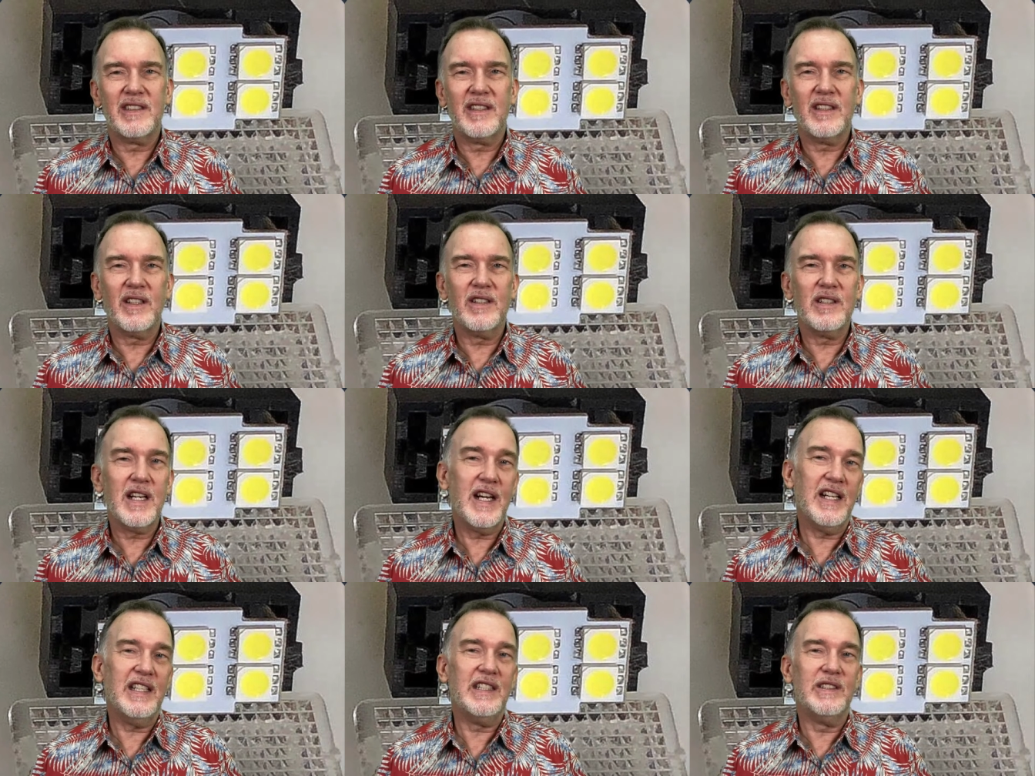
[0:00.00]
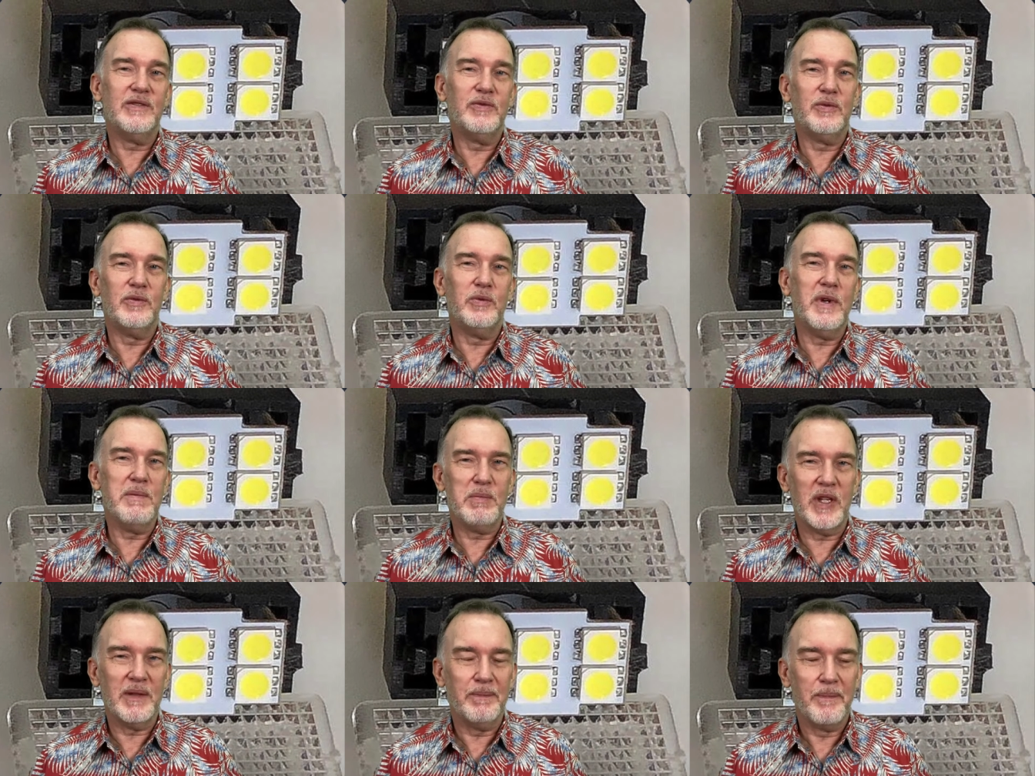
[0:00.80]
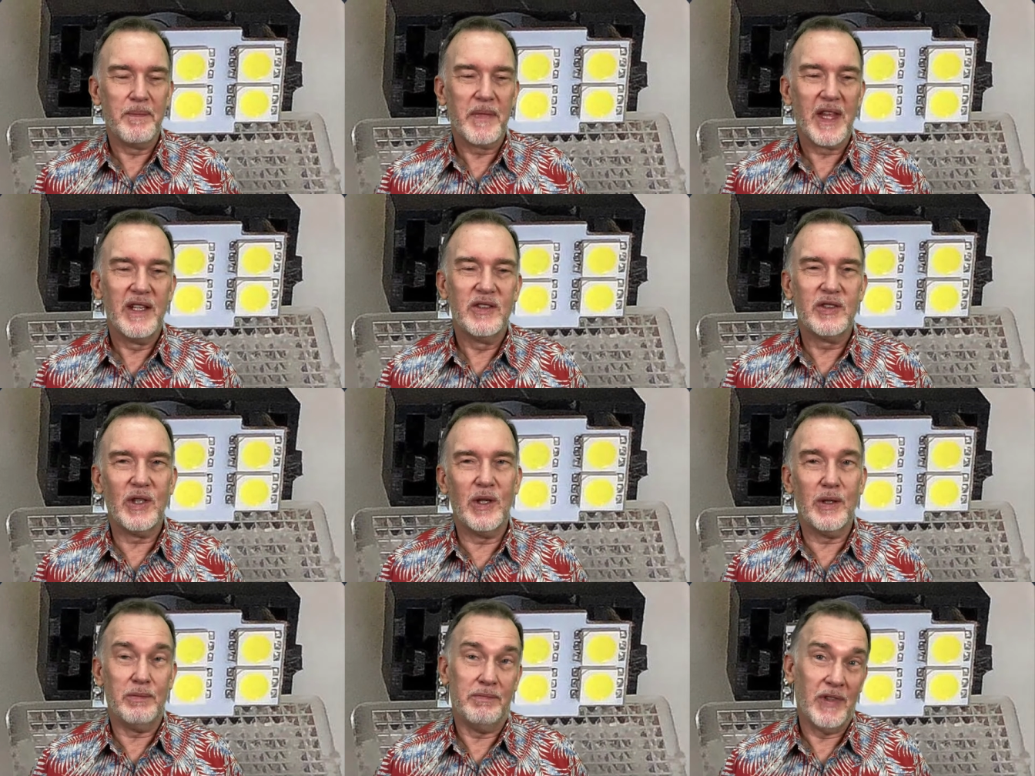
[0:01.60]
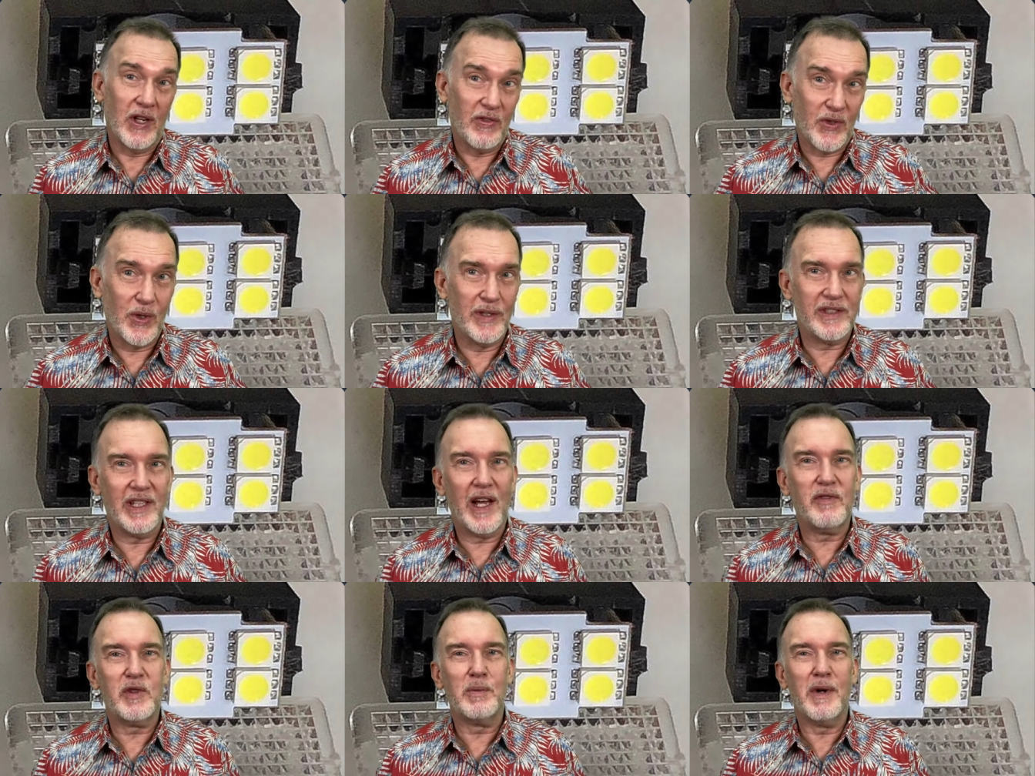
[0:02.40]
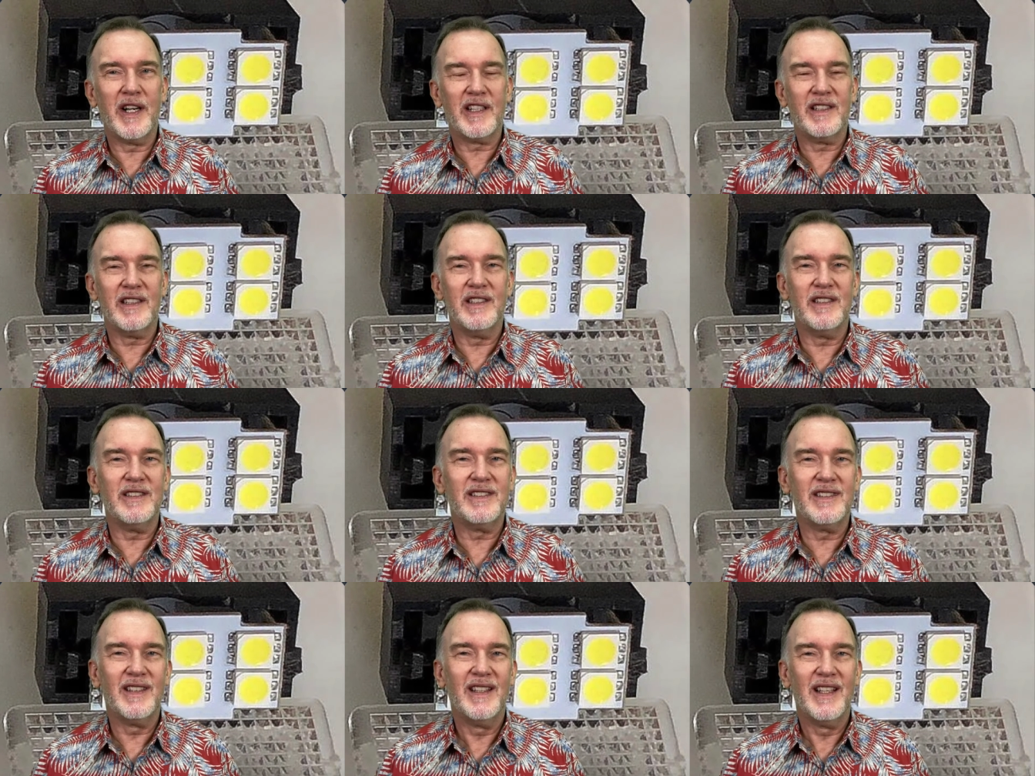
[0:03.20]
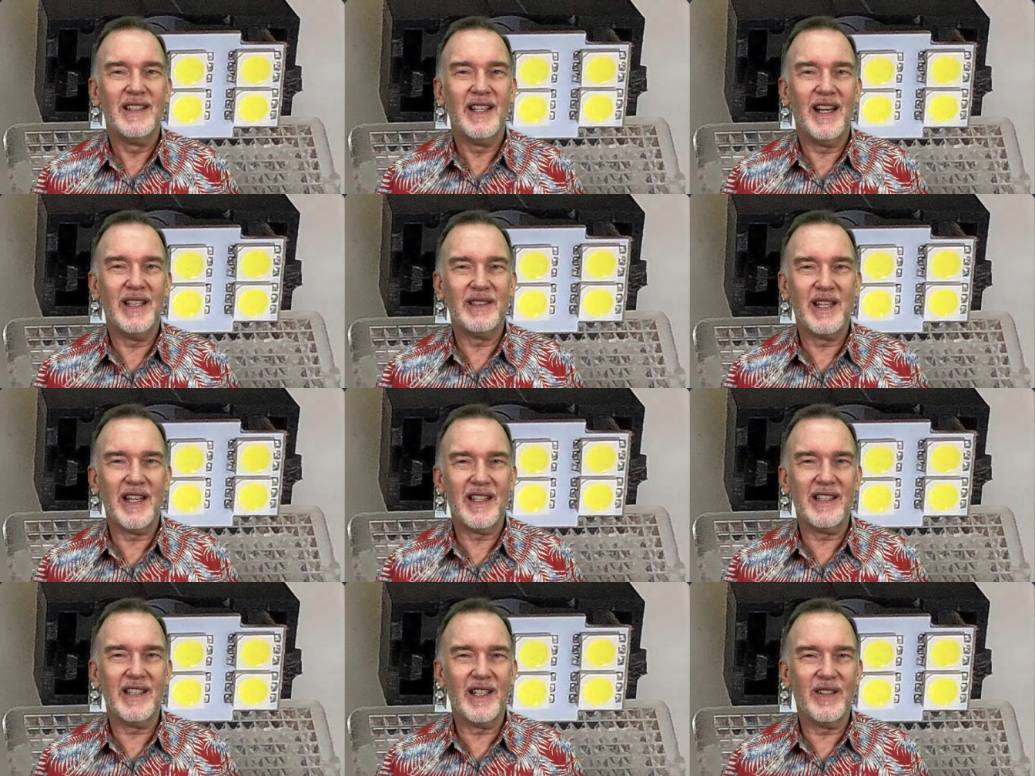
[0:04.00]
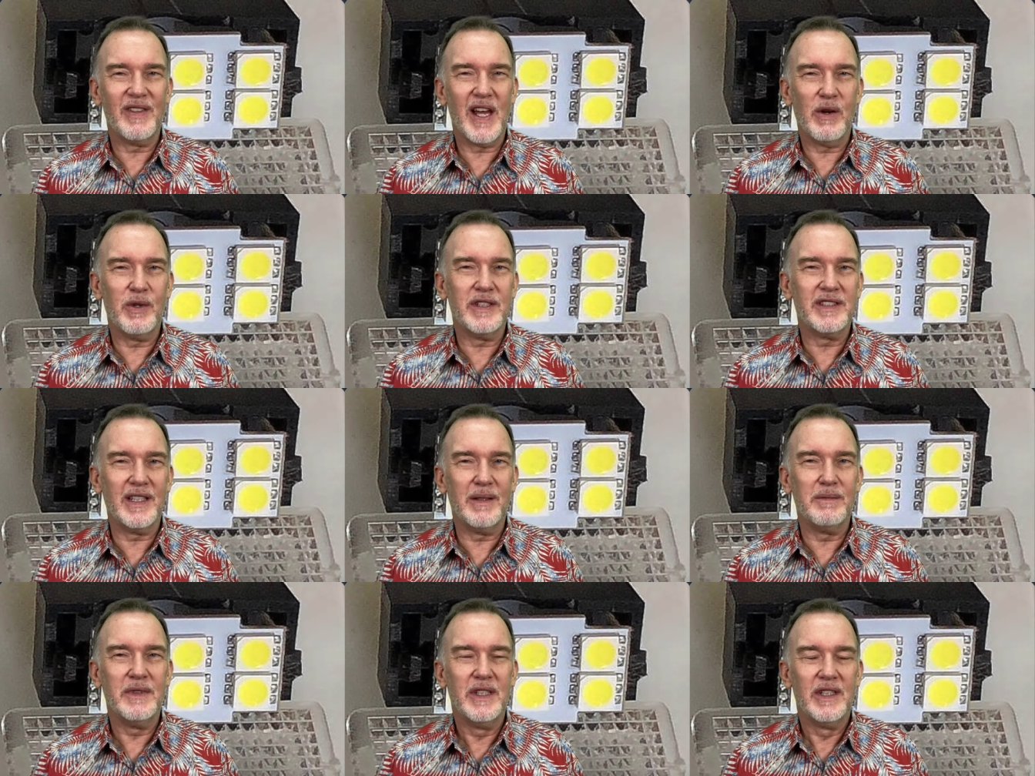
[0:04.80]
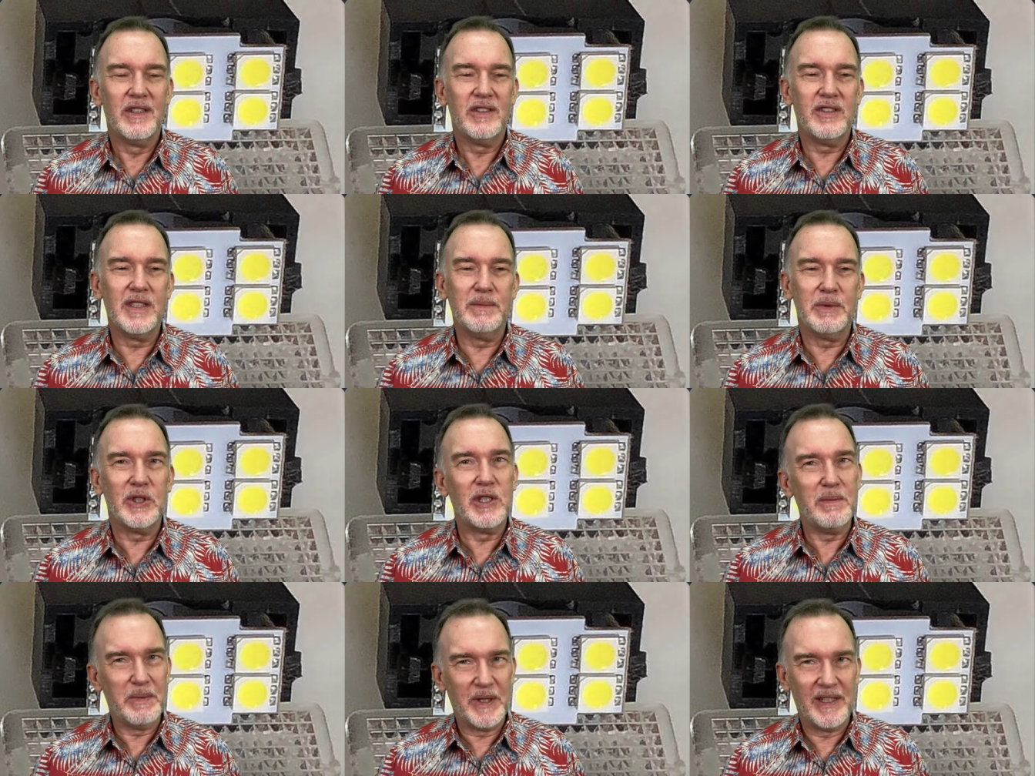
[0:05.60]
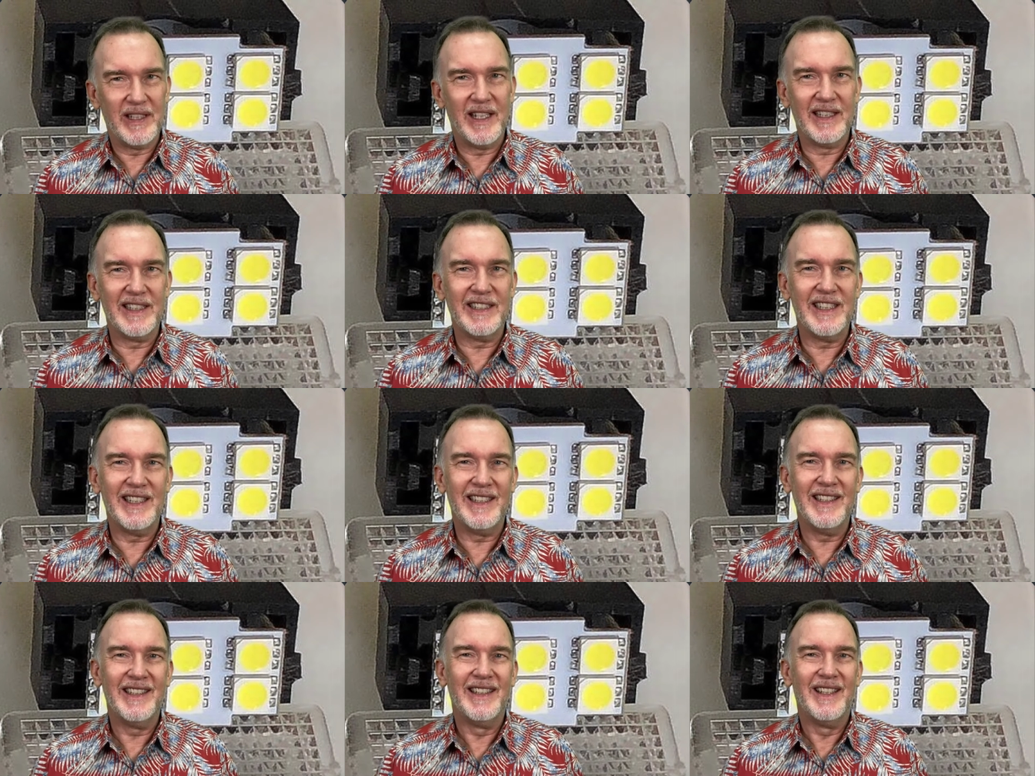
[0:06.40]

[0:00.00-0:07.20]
They're all kind of wimpy. So of course the aftermarket is uh, taking care of that with some super duper LED